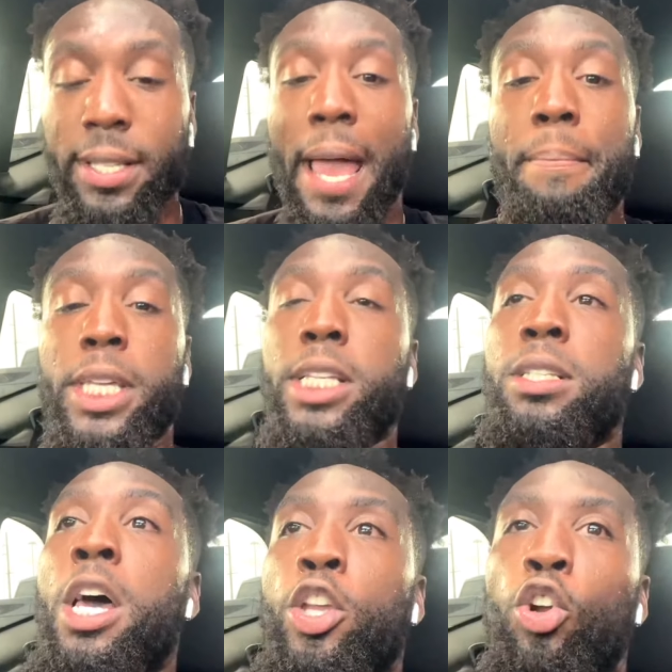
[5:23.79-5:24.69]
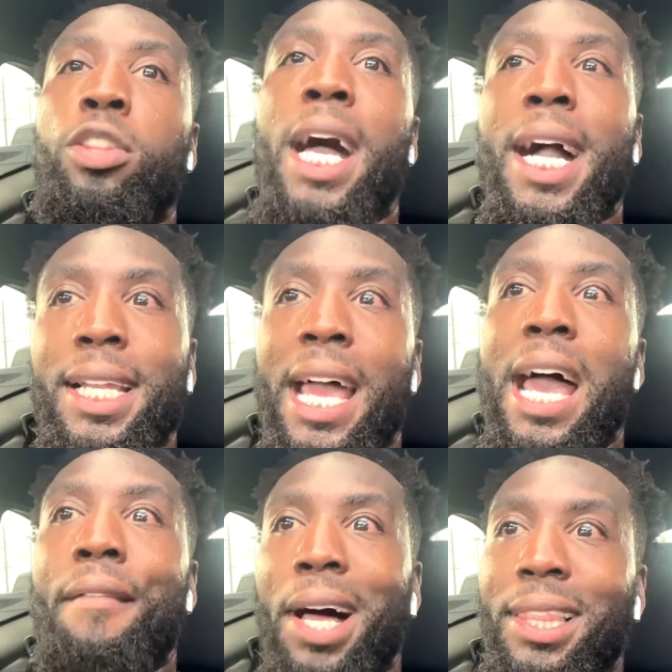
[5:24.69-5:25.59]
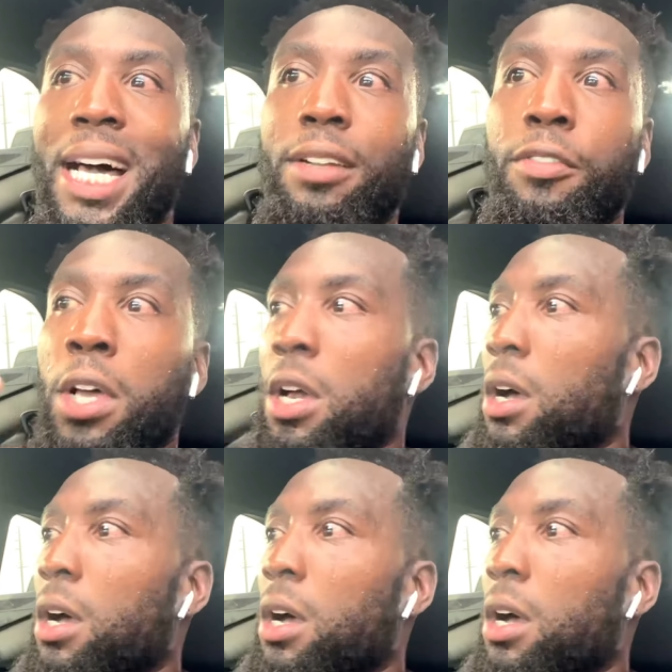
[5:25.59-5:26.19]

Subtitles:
that means you're not going to have a lot of